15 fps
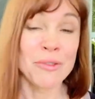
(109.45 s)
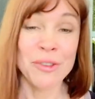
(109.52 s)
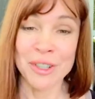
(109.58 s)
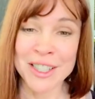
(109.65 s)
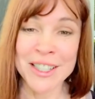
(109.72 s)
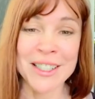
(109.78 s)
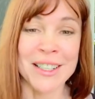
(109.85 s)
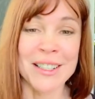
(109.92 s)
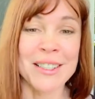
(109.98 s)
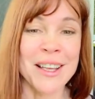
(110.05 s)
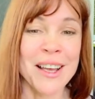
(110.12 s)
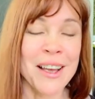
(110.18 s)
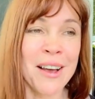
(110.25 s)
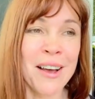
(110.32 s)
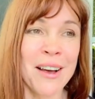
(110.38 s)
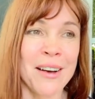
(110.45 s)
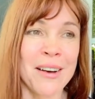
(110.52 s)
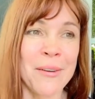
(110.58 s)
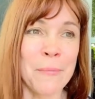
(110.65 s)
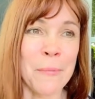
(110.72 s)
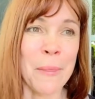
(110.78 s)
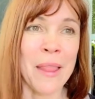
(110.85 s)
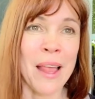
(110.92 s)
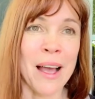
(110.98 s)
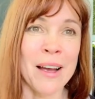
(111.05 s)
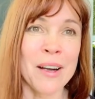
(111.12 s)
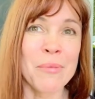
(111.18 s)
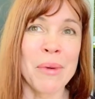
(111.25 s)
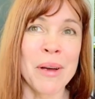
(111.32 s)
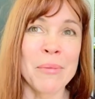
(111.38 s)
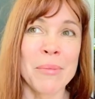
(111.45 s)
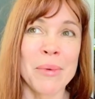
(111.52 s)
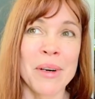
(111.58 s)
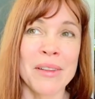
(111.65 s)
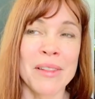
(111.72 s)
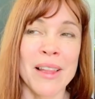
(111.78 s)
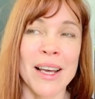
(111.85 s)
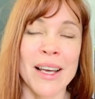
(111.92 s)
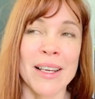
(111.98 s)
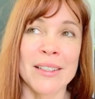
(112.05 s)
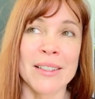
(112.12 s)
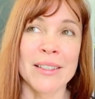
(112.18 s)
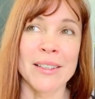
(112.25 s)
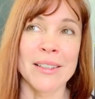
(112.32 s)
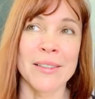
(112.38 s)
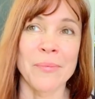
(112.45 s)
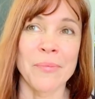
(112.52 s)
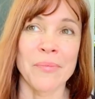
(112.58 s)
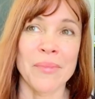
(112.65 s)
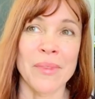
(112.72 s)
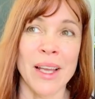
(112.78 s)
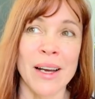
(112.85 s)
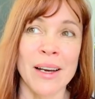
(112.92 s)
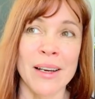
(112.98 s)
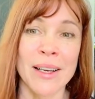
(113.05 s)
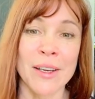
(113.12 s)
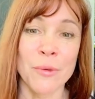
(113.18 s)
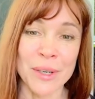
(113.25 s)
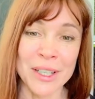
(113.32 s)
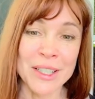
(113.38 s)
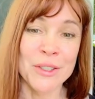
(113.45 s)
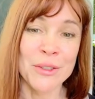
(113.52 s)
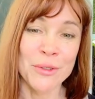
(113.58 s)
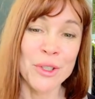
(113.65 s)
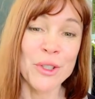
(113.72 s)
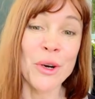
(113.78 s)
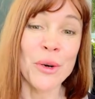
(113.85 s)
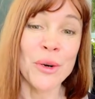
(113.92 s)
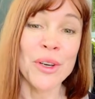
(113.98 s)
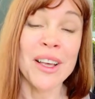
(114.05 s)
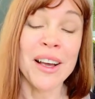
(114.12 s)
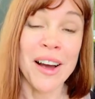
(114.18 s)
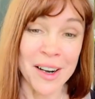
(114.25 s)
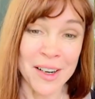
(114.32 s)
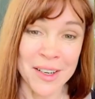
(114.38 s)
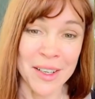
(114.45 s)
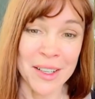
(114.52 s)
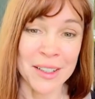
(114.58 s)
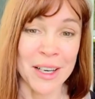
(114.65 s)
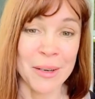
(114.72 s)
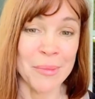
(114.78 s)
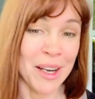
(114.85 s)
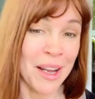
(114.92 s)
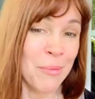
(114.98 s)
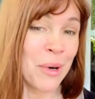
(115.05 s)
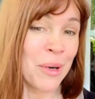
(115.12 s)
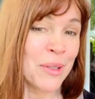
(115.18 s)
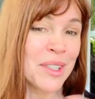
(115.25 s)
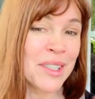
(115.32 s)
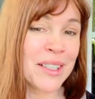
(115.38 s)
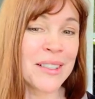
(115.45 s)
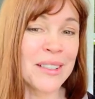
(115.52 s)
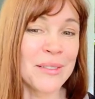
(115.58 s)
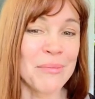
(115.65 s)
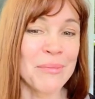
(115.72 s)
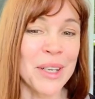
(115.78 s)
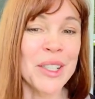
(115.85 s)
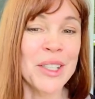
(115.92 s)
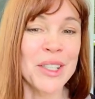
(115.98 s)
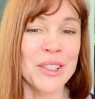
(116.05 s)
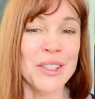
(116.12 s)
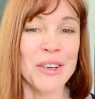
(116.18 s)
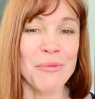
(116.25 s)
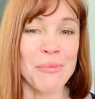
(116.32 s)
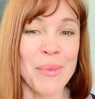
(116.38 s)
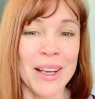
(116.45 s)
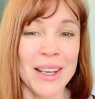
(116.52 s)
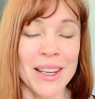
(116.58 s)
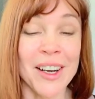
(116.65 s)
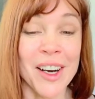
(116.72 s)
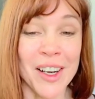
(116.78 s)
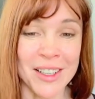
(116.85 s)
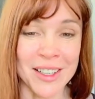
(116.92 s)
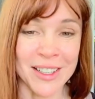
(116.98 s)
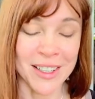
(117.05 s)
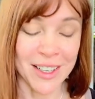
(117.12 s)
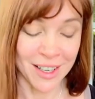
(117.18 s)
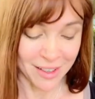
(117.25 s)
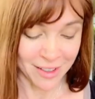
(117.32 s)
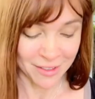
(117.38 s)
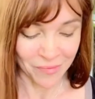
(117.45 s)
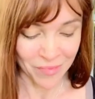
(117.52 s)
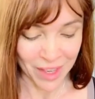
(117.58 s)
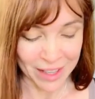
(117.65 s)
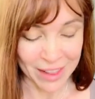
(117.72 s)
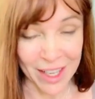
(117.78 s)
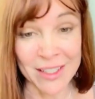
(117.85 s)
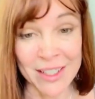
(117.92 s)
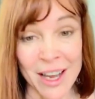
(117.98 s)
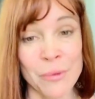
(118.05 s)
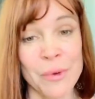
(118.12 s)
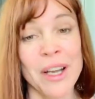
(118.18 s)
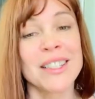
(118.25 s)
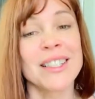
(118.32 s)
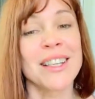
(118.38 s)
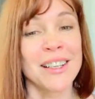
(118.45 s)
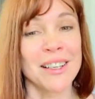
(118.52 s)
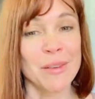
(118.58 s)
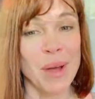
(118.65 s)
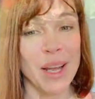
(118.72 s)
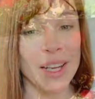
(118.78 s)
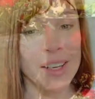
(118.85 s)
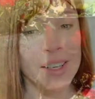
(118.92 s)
For instance, um, I remember that um, I wanted to join a garden club, and I posted uh, pictures of my garden um, at that time when I started my